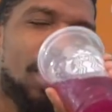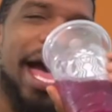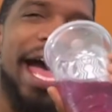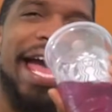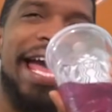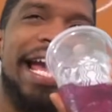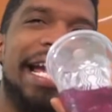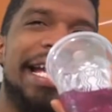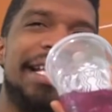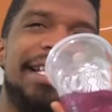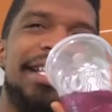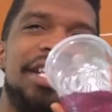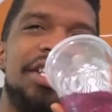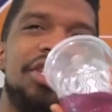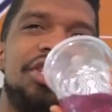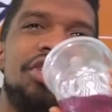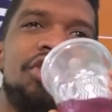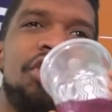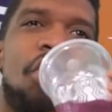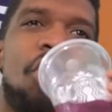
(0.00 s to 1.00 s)
I hate
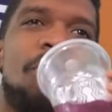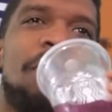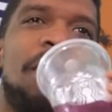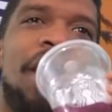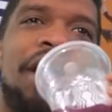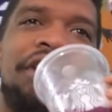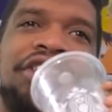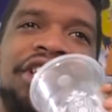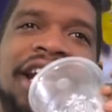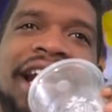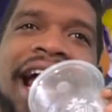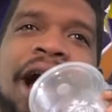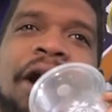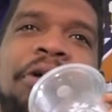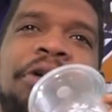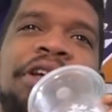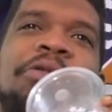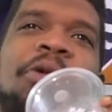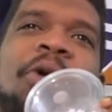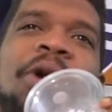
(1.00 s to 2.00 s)
this so much. And I
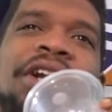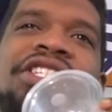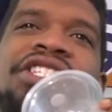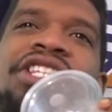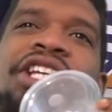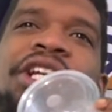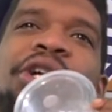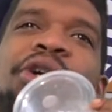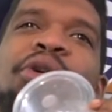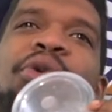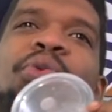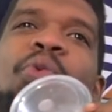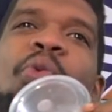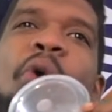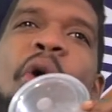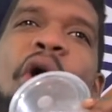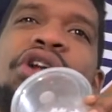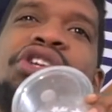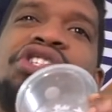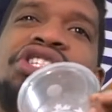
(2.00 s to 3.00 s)
don't even want to sit here
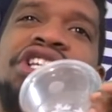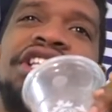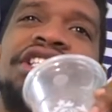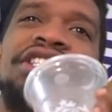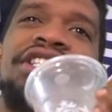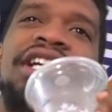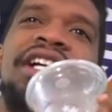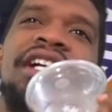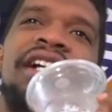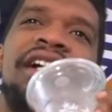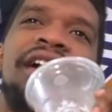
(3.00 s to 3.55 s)
and watch this.